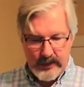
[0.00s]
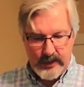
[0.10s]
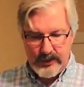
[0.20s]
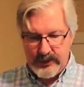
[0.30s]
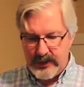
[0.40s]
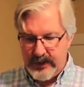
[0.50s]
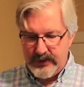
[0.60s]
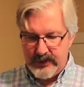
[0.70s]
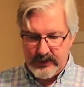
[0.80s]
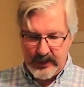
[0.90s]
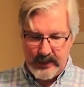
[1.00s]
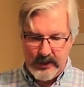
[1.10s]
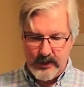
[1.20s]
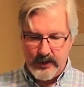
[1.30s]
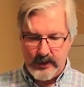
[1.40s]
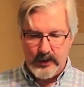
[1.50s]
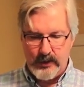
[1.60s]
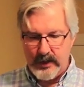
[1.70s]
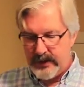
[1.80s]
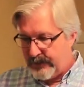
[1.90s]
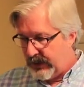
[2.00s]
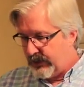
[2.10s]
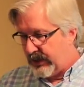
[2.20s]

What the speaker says: This thing here, you can abuse